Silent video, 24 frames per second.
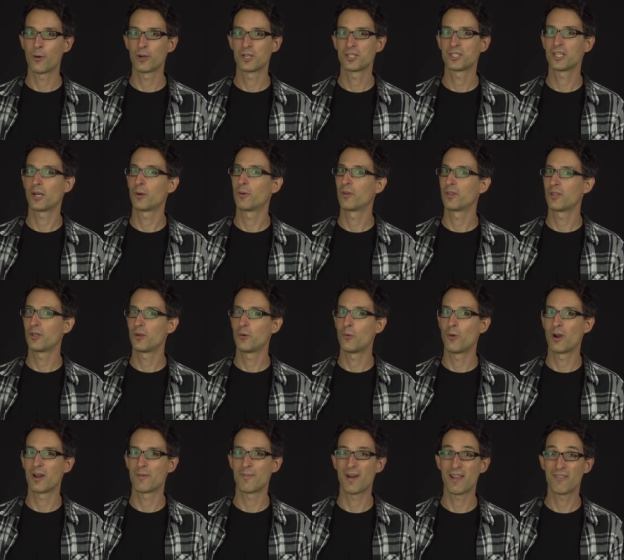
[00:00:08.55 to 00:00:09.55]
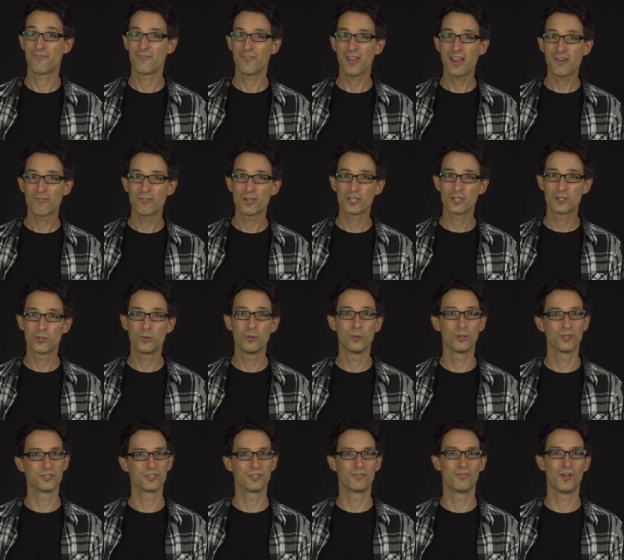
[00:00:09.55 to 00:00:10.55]
want to share with you one of my favorite
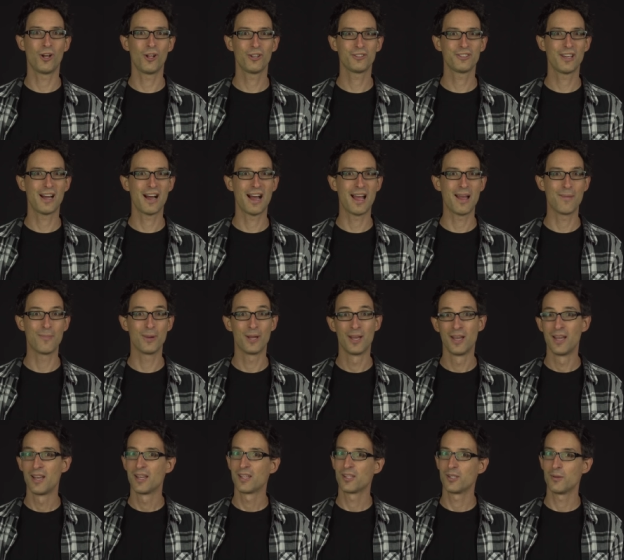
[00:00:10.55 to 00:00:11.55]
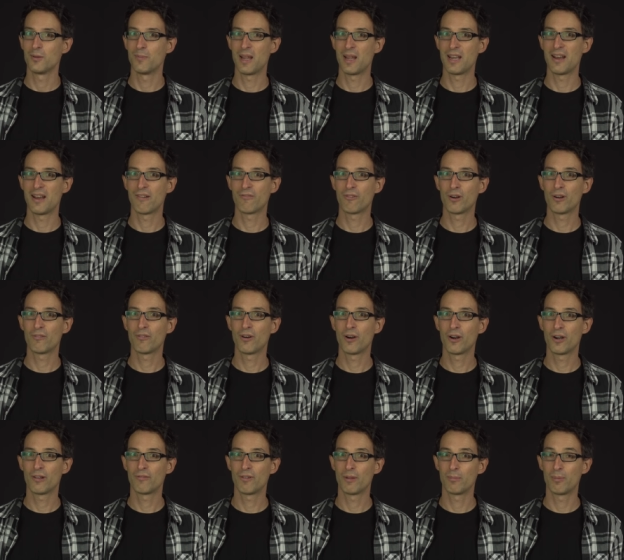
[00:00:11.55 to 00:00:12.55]
tools of all time. You may never have
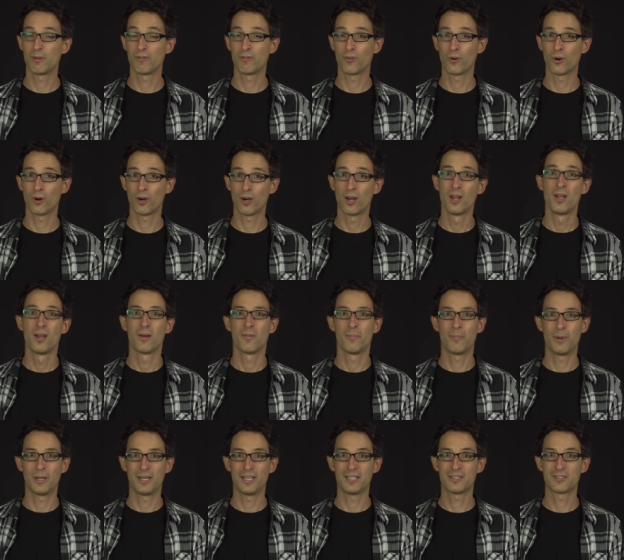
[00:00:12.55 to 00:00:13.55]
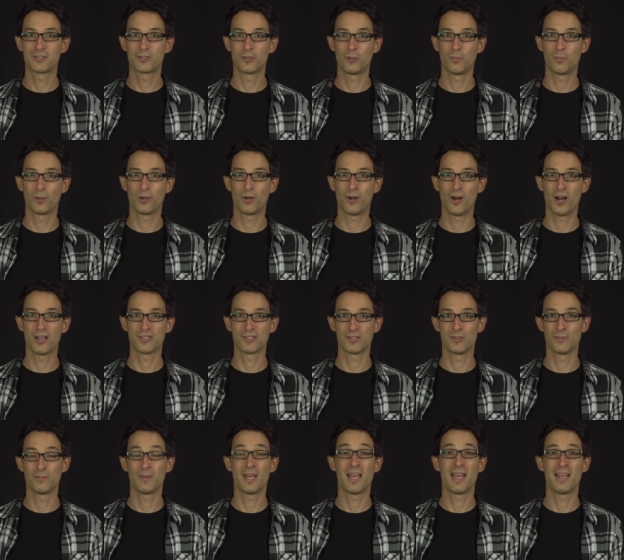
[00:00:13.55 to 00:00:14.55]
heard of it before, but it's super
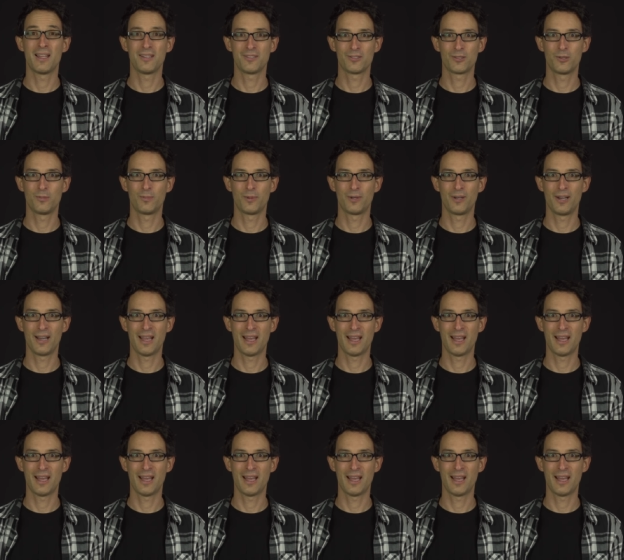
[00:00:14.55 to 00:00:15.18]
awesome and super